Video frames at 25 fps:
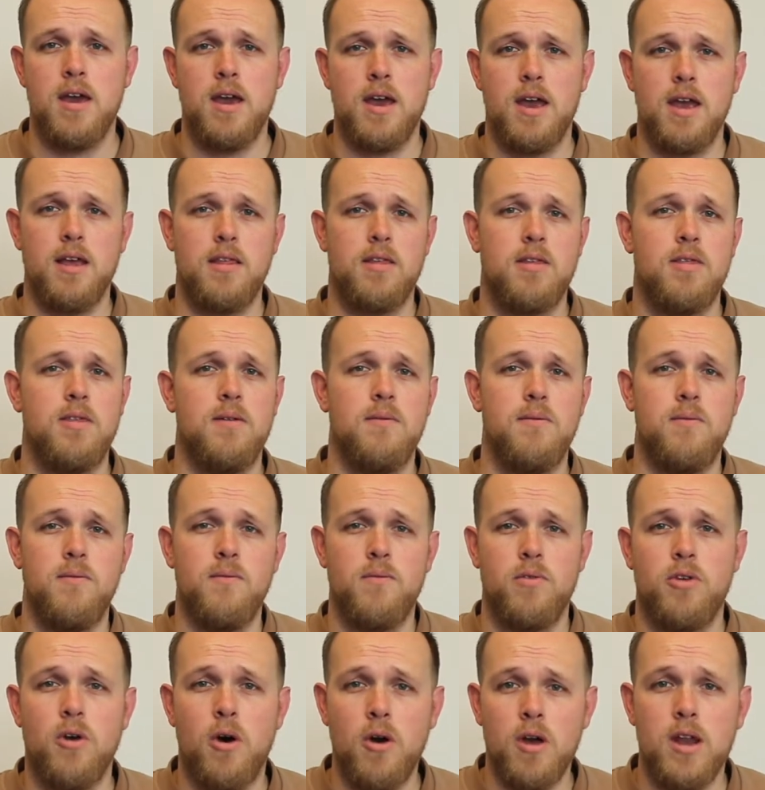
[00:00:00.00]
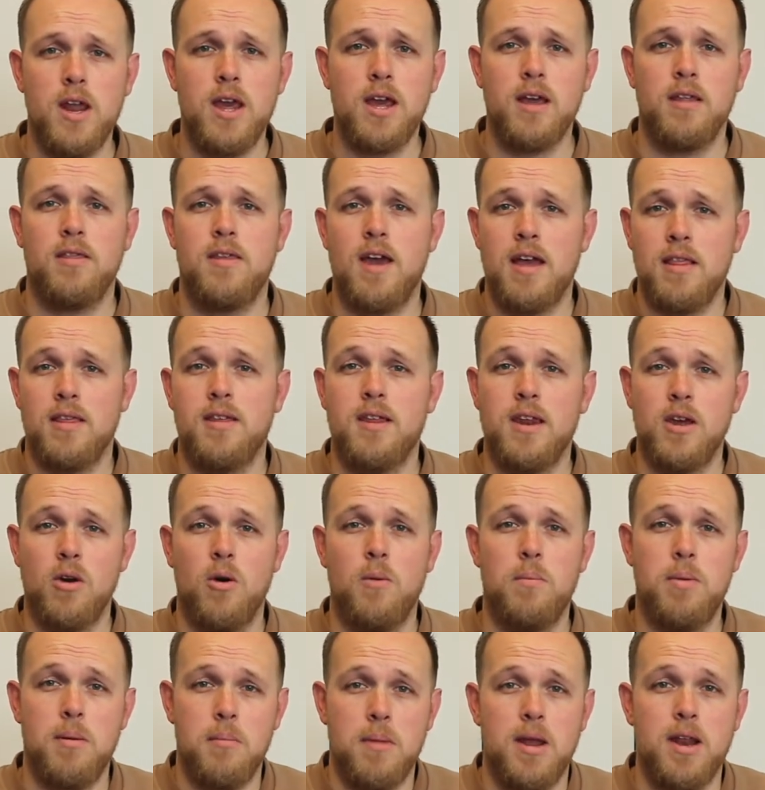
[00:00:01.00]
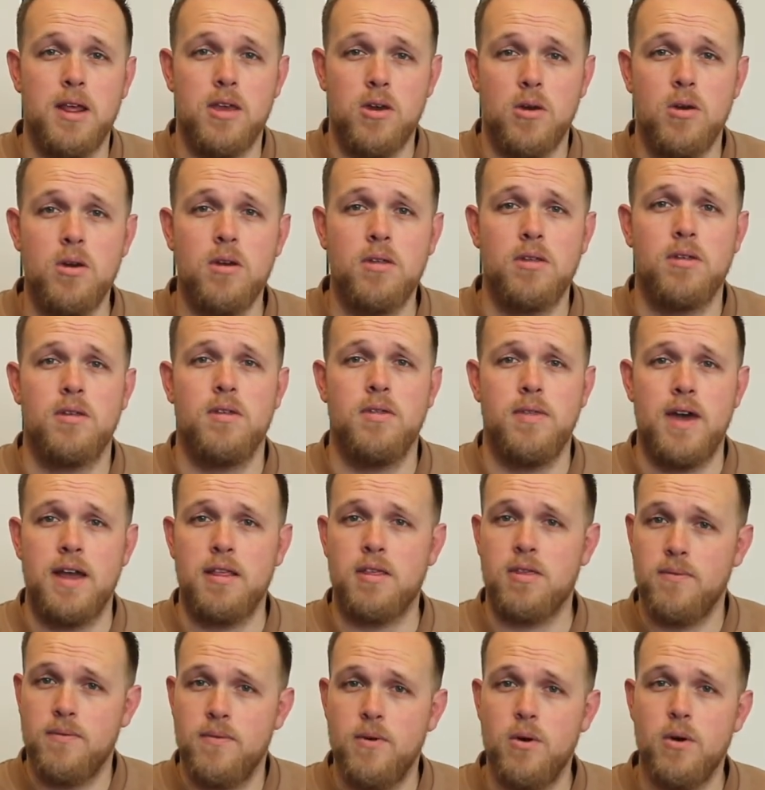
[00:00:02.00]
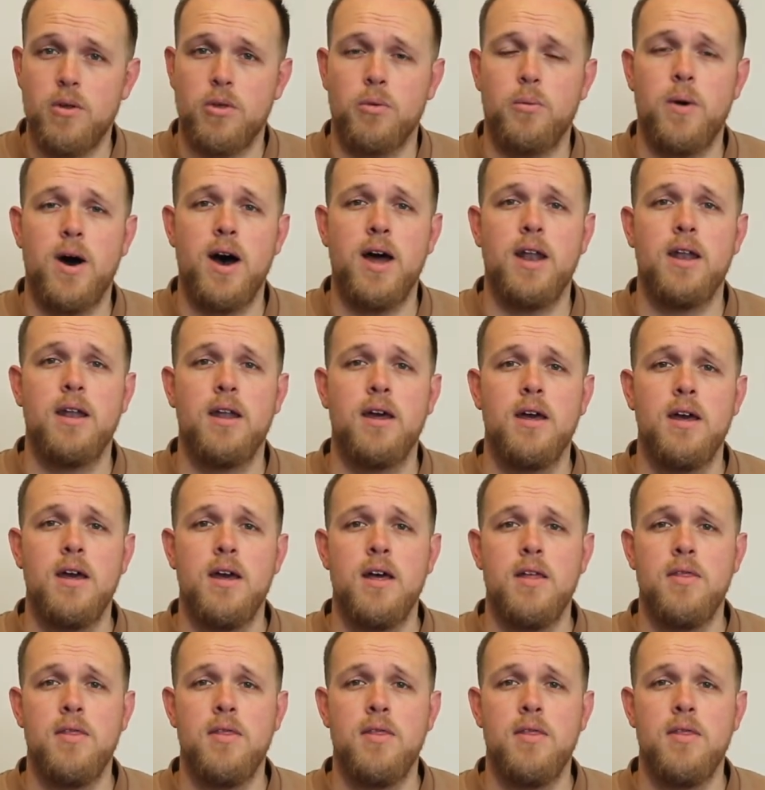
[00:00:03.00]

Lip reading: It's the zoning, density or permitted use, that's the first one.